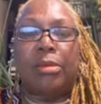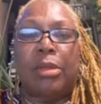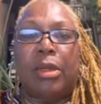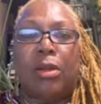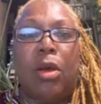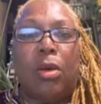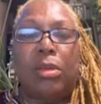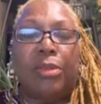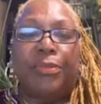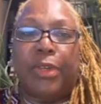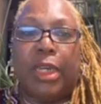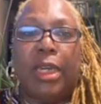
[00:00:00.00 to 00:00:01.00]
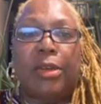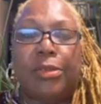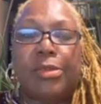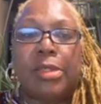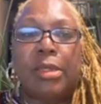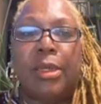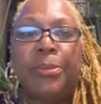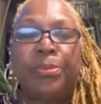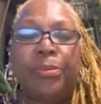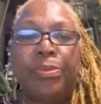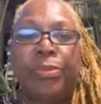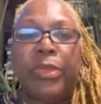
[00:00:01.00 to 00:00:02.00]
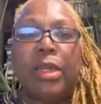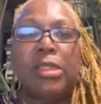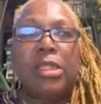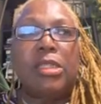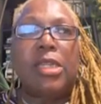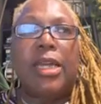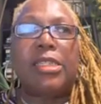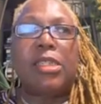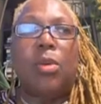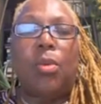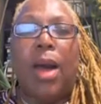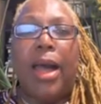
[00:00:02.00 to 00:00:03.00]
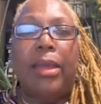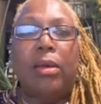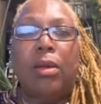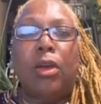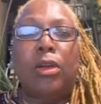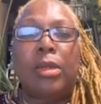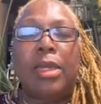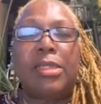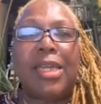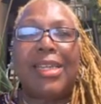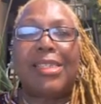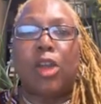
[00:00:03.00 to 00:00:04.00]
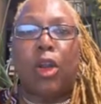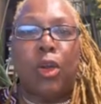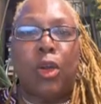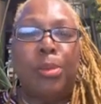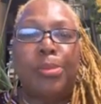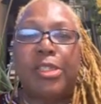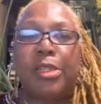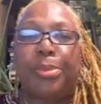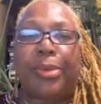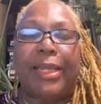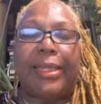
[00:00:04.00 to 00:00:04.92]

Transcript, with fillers: your colon for years because it takes a while or it takes herbs to break